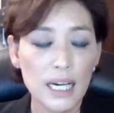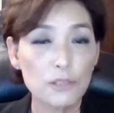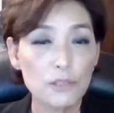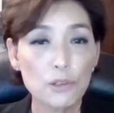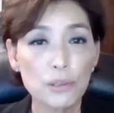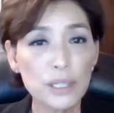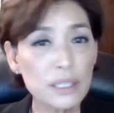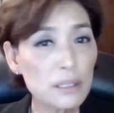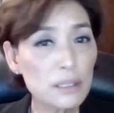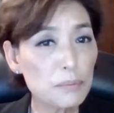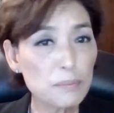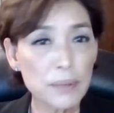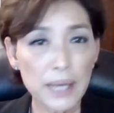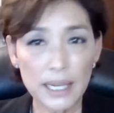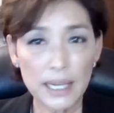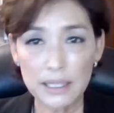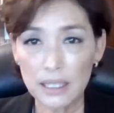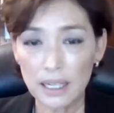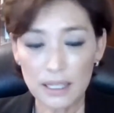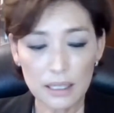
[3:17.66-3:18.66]
during the
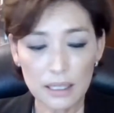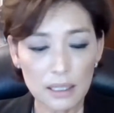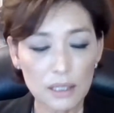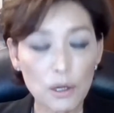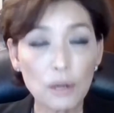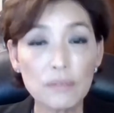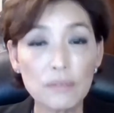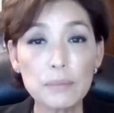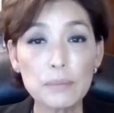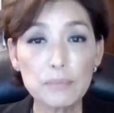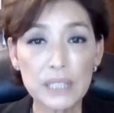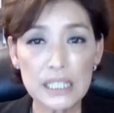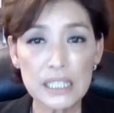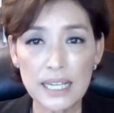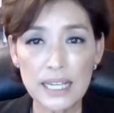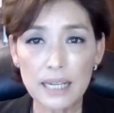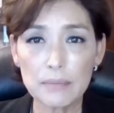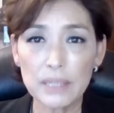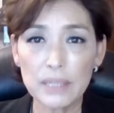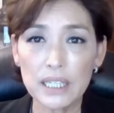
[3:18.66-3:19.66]
pan, uh, COVID
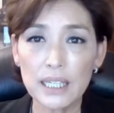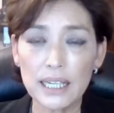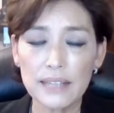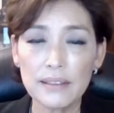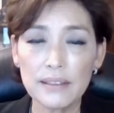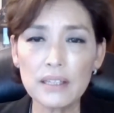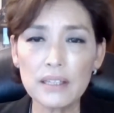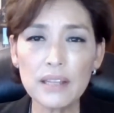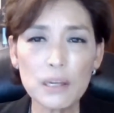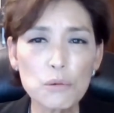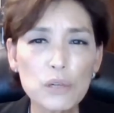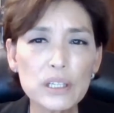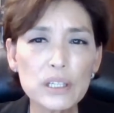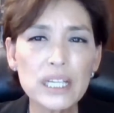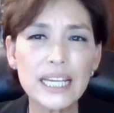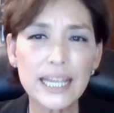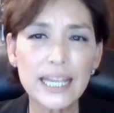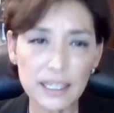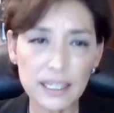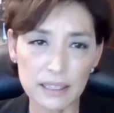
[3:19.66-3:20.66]
pandemic, I think they
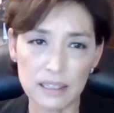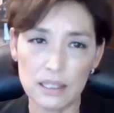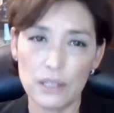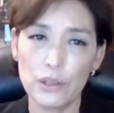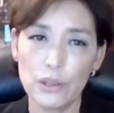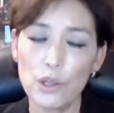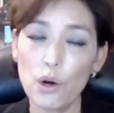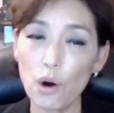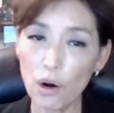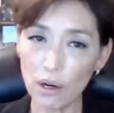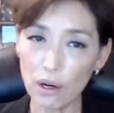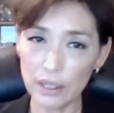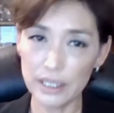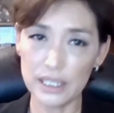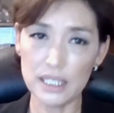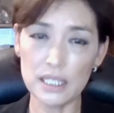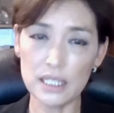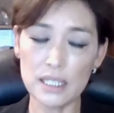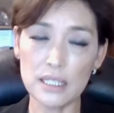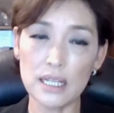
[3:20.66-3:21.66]
were hit the
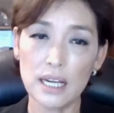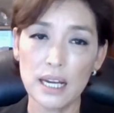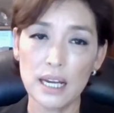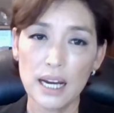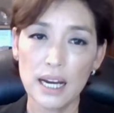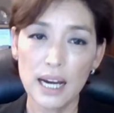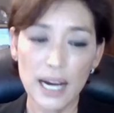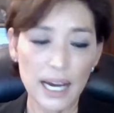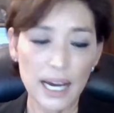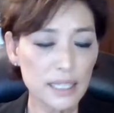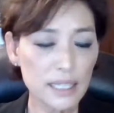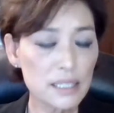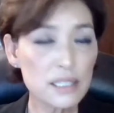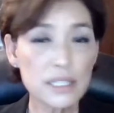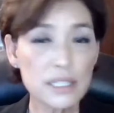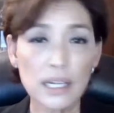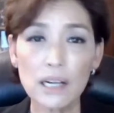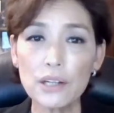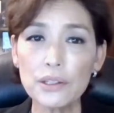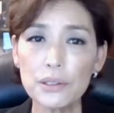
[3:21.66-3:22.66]
hardest. Hmm. I
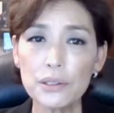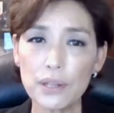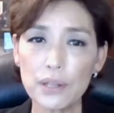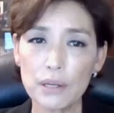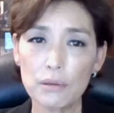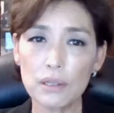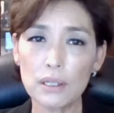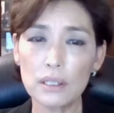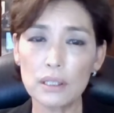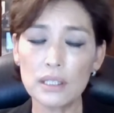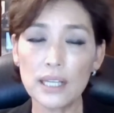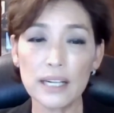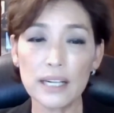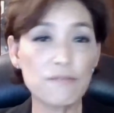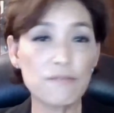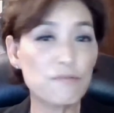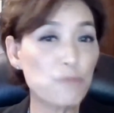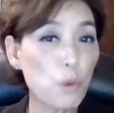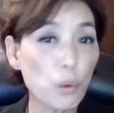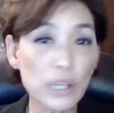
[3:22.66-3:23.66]
can tell you there were like
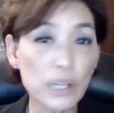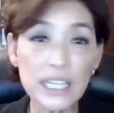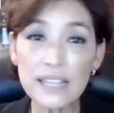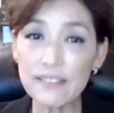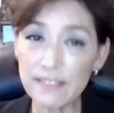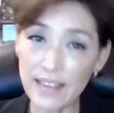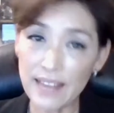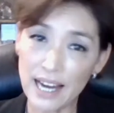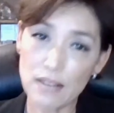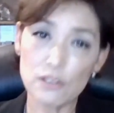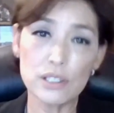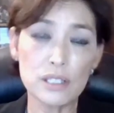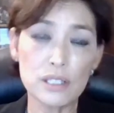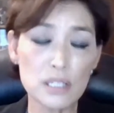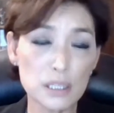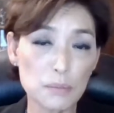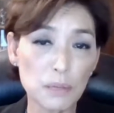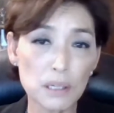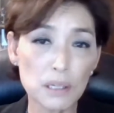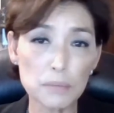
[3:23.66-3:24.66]
40,000
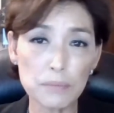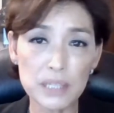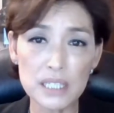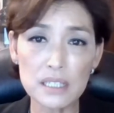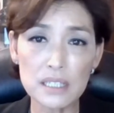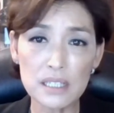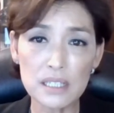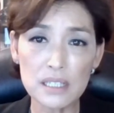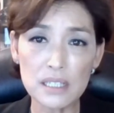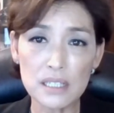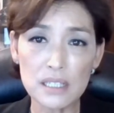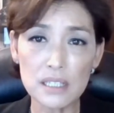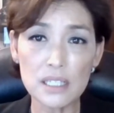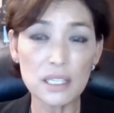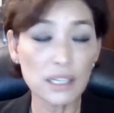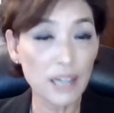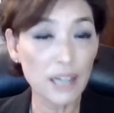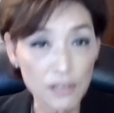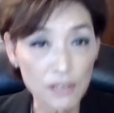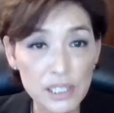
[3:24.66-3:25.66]
small businesses
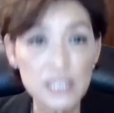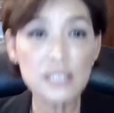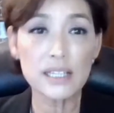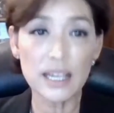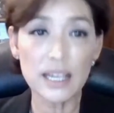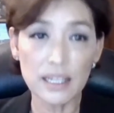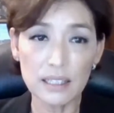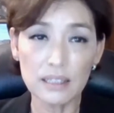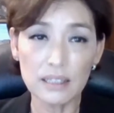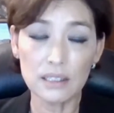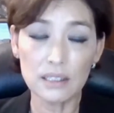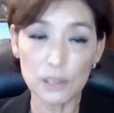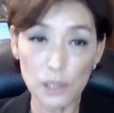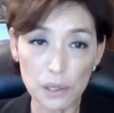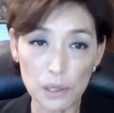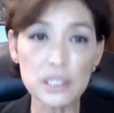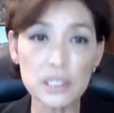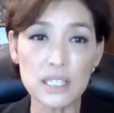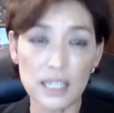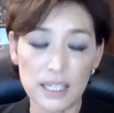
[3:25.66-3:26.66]
in our state
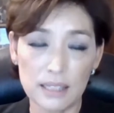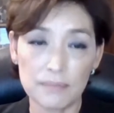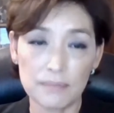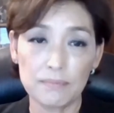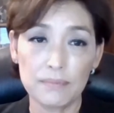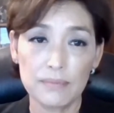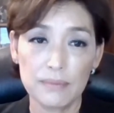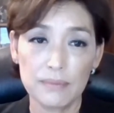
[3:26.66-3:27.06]
closing.